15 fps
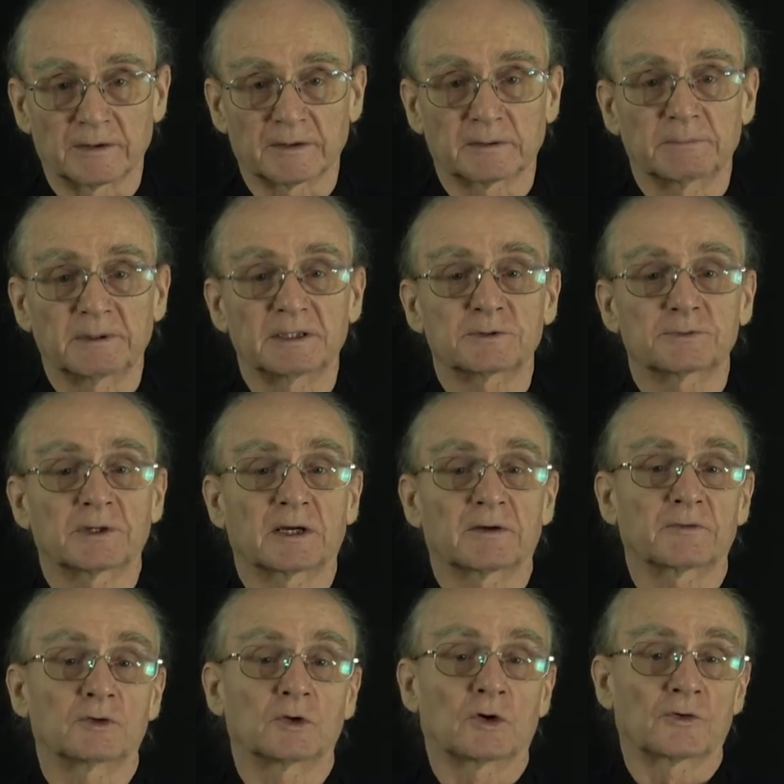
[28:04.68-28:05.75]
That means we
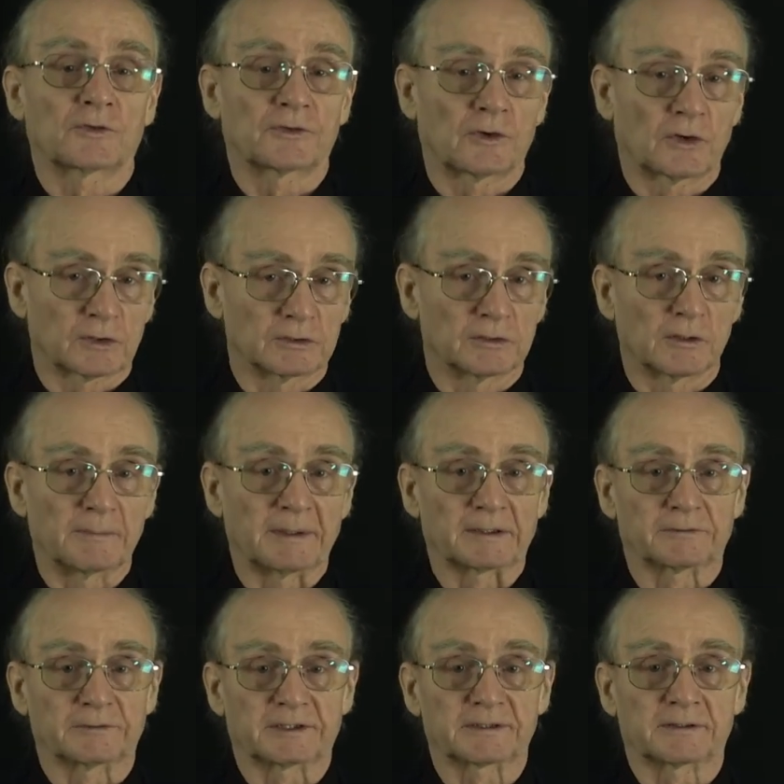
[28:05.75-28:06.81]
have an orthogonal
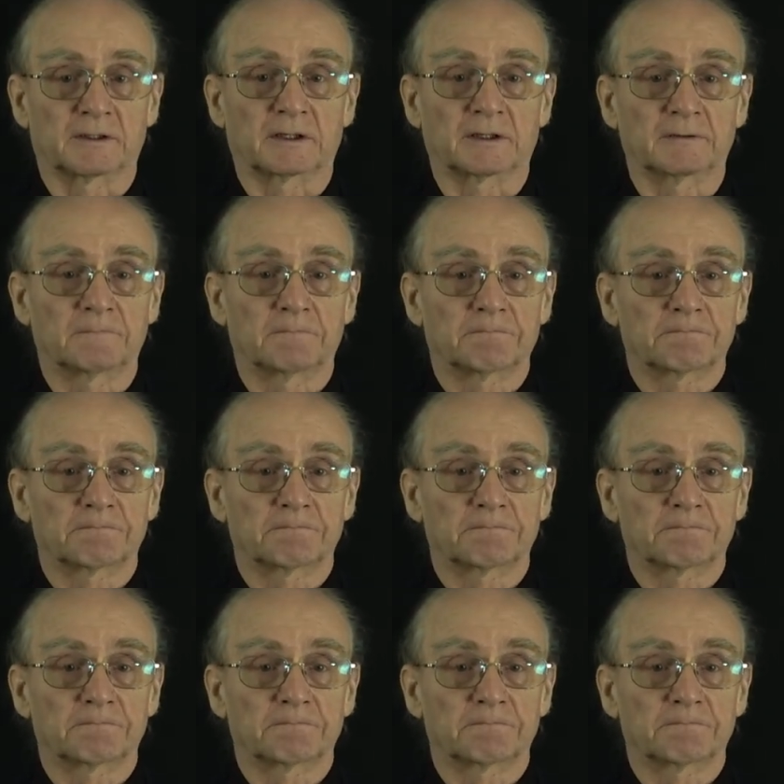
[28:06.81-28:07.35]
matrix R.